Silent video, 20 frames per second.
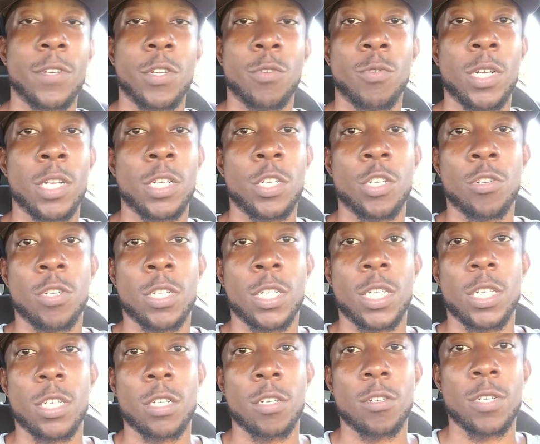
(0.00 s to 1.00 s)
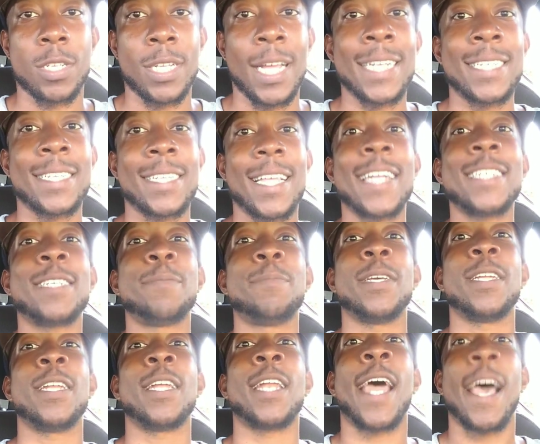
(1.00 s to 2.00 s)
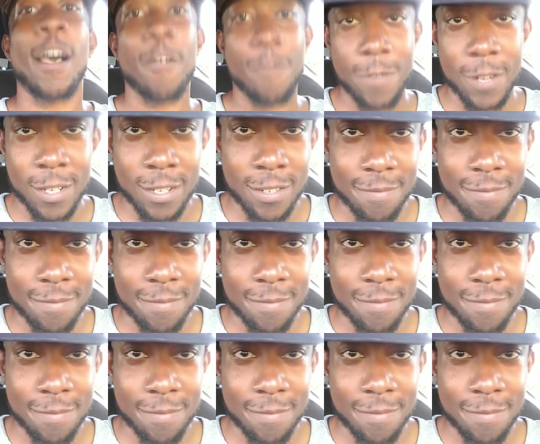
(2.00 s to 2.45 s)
you any choosing signals. That's that's being an alpha.